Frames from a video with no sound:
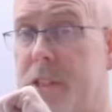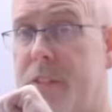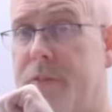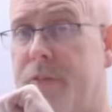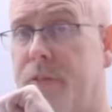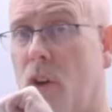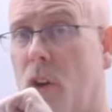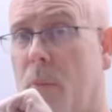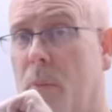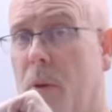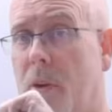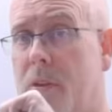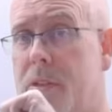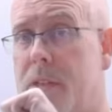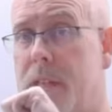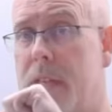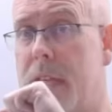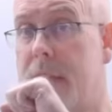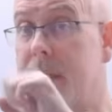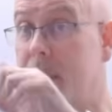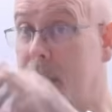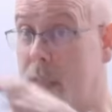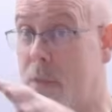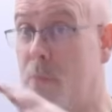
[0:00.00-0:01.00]
and foremost,
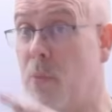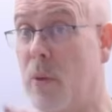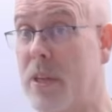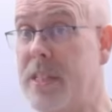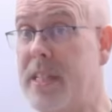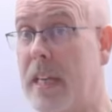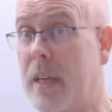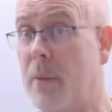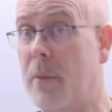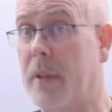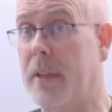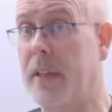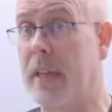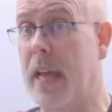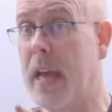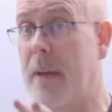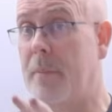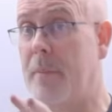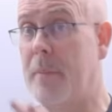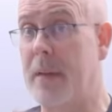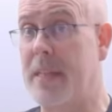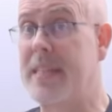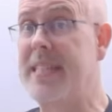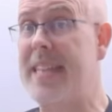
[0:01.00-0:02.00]
isn't it, we're dealing with
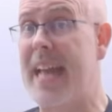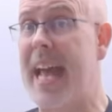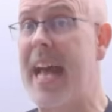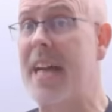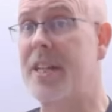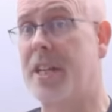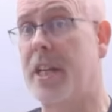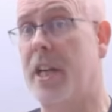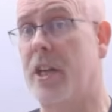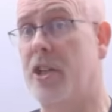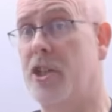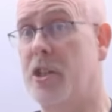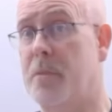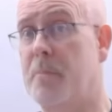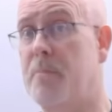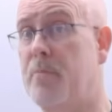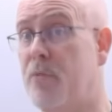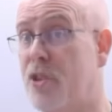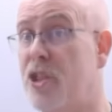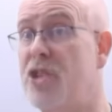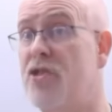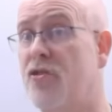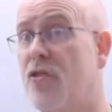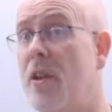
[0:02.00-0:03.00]
a debt here.
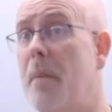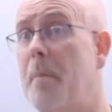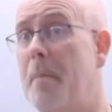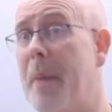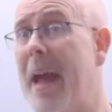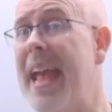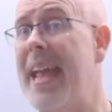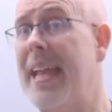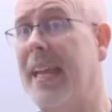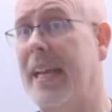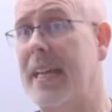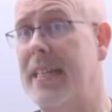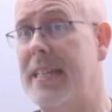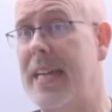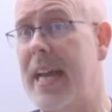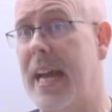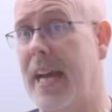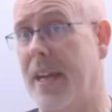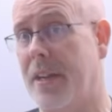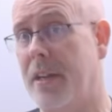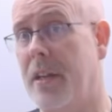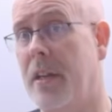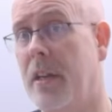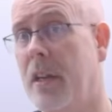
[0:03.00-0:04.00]
She's repaying a
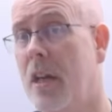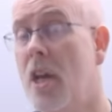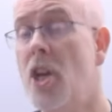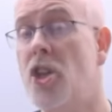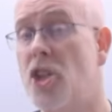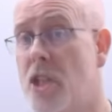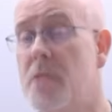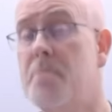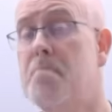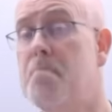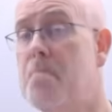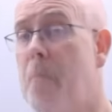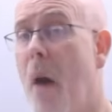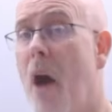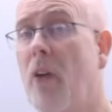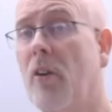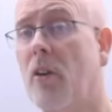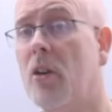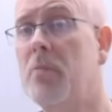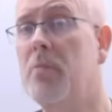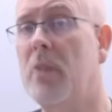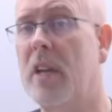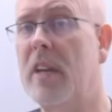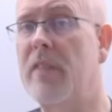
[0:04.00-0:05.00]
debt. She's
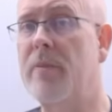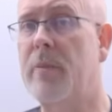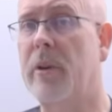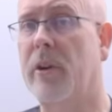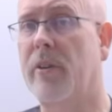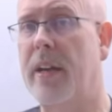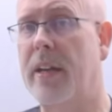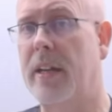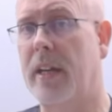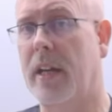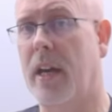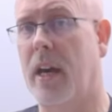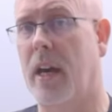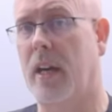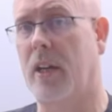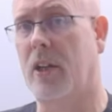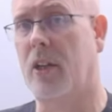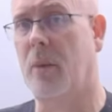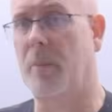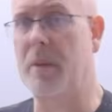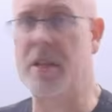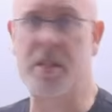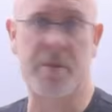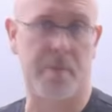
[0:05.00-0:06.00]
borrowed money from her credit card
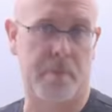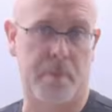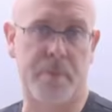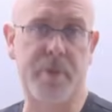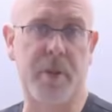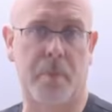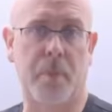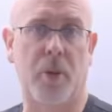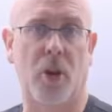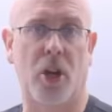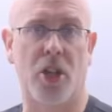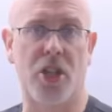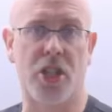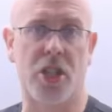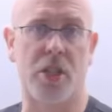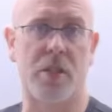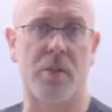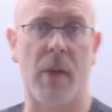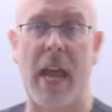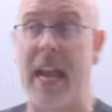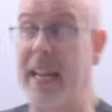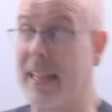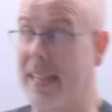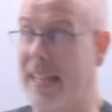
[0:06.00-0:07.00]
company to purchase
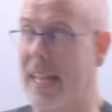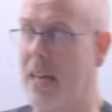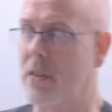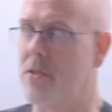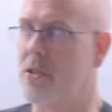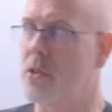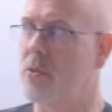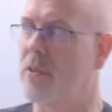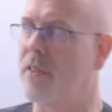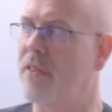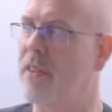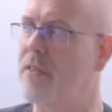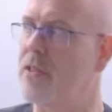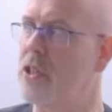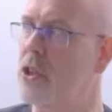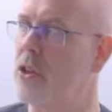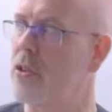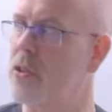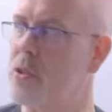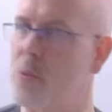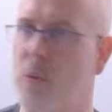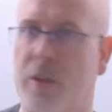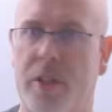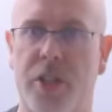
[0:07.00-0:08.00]

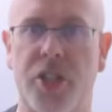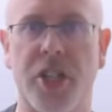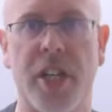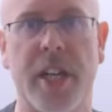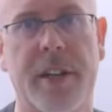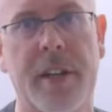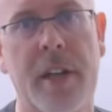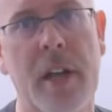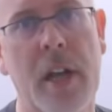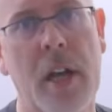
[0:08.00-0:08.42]
€8,250 worth of shit,